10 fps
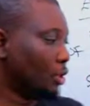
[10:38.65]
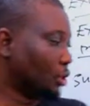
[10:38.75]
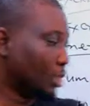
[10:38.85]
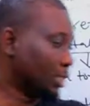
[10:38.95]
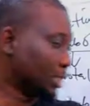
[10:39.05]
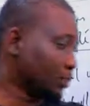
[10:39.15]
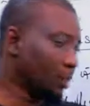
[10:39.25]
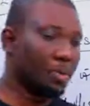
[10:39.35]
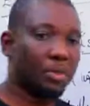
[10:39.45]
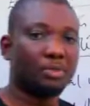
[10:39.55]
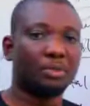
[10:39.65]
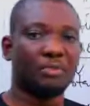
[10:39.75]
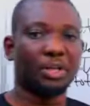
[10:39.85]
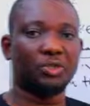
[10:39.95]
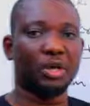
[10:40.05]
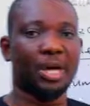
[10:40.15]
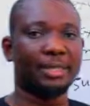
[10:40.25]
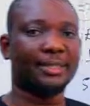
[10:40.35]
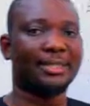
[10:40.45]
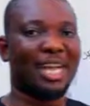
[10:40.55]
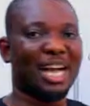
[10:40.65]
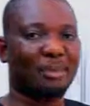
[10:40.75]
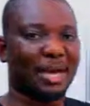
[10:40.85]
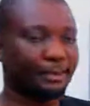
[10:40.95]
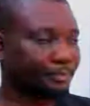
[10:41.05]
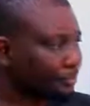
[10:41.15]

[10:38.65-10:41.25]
So this is what we refer to as the amine.